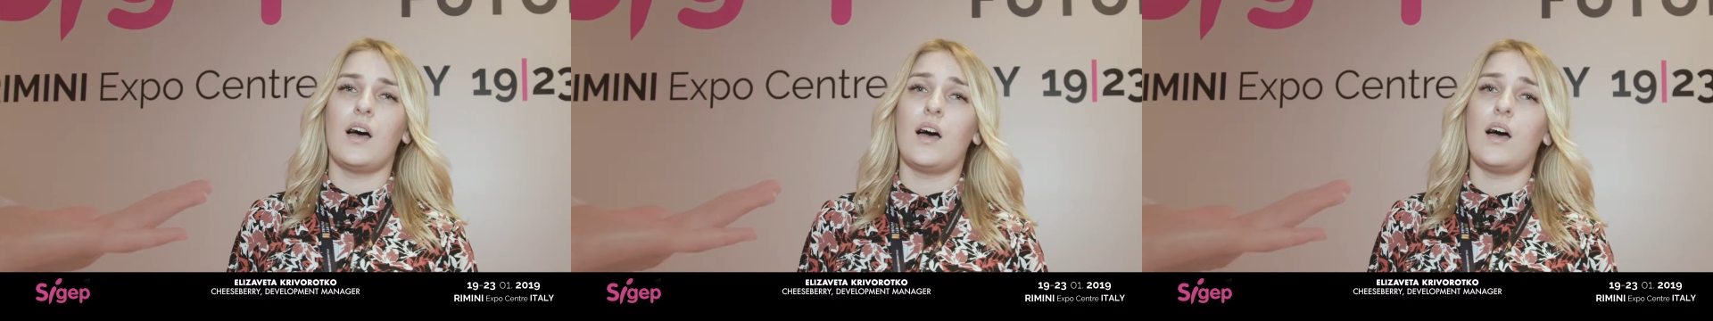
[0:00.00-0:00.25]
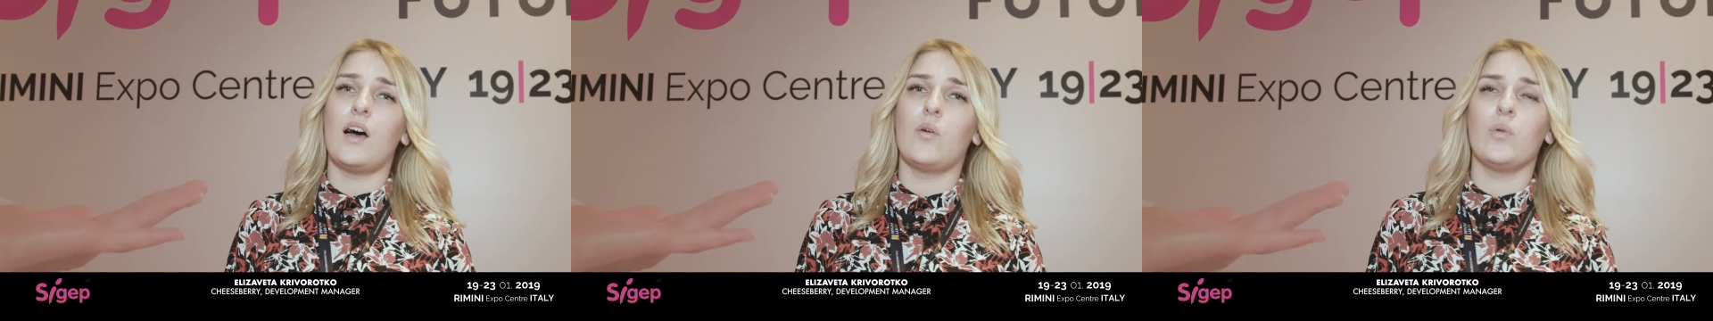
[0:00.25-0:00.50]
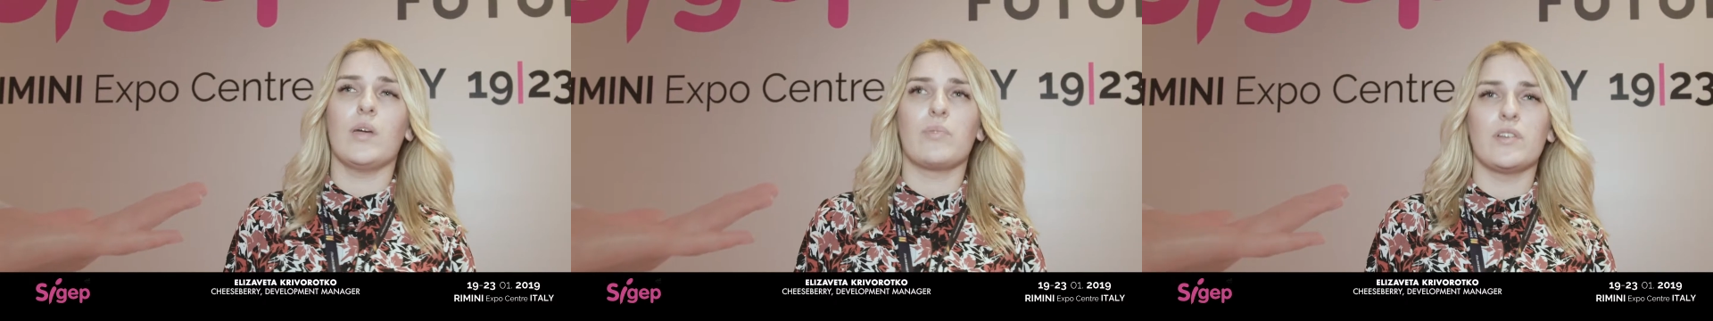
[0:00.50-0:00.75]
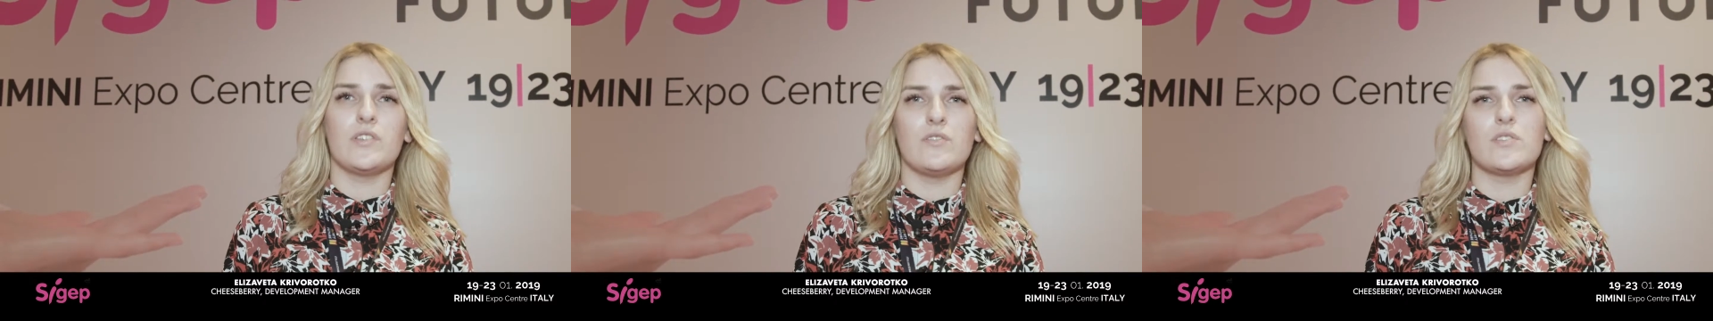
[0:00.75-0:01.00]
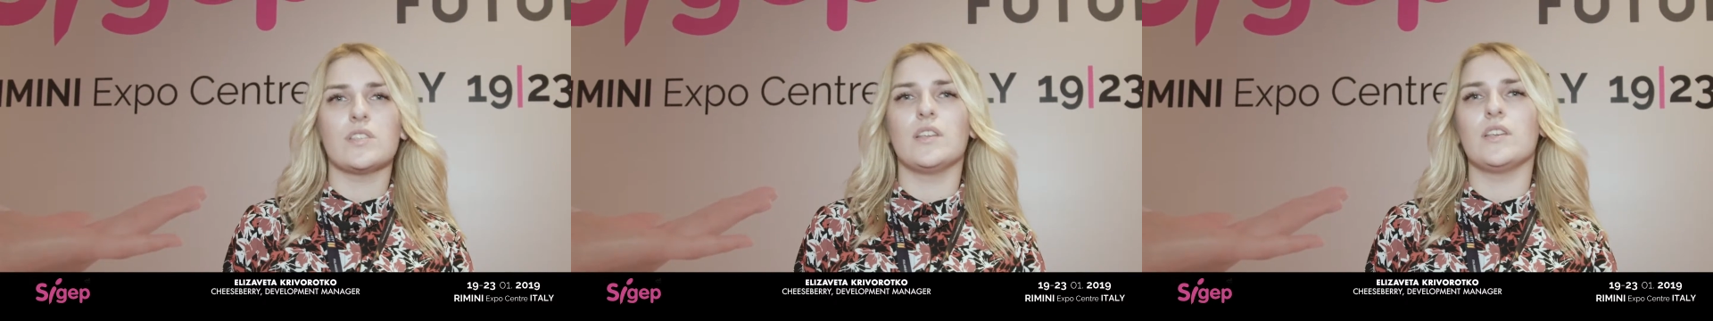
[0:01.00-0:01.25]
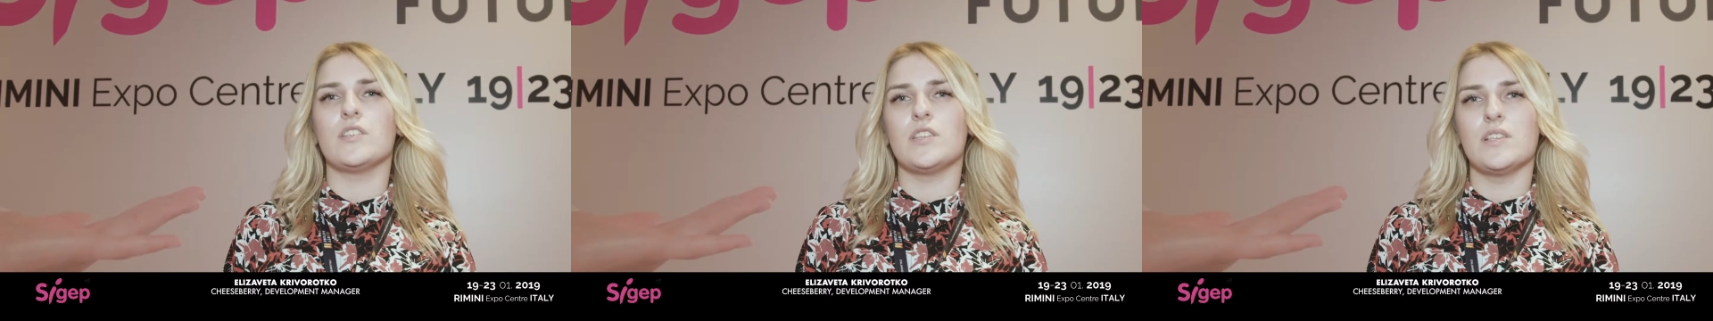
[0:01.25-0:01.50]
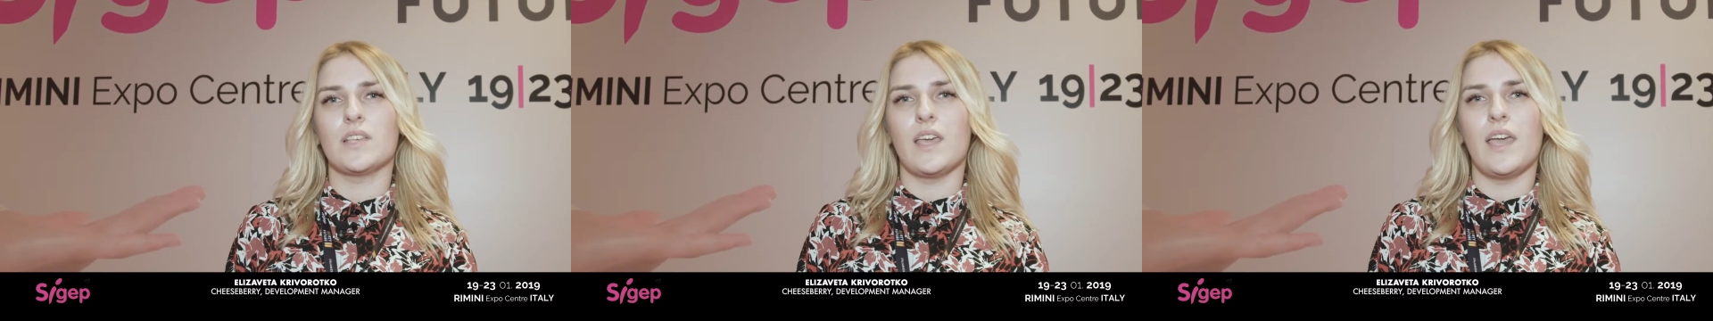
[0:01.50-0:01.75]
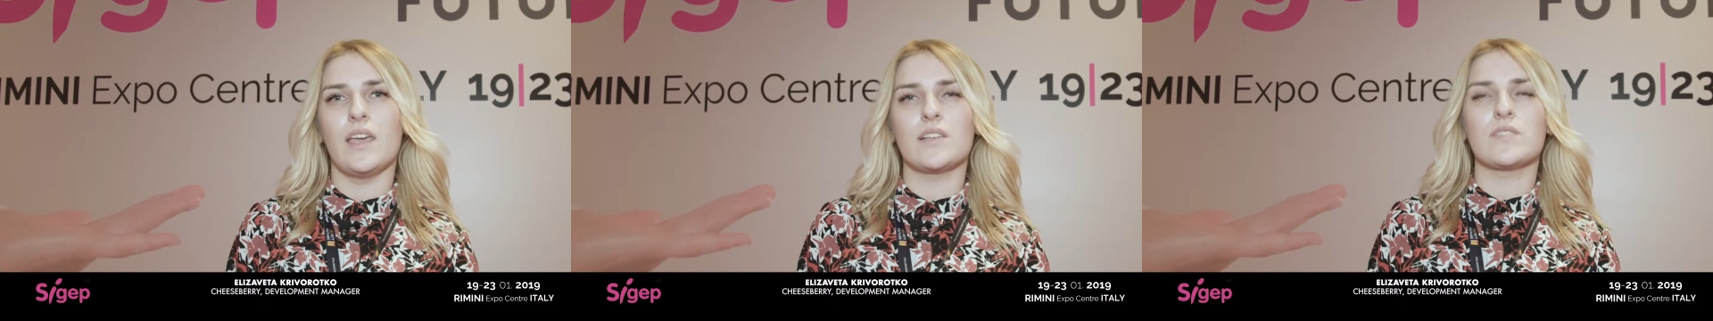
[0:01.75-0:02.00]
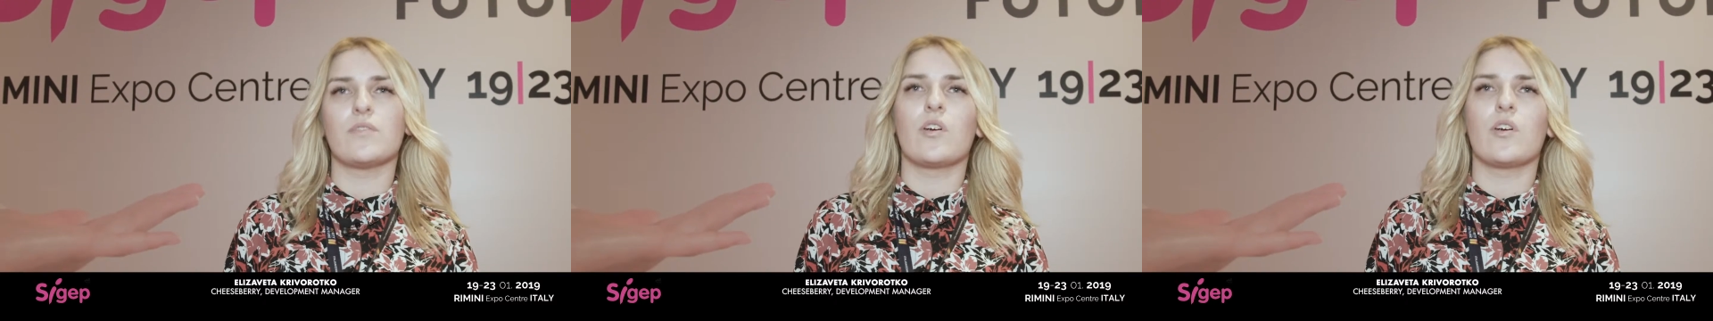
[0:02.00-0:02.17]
Uh, we are producing cheesecakes,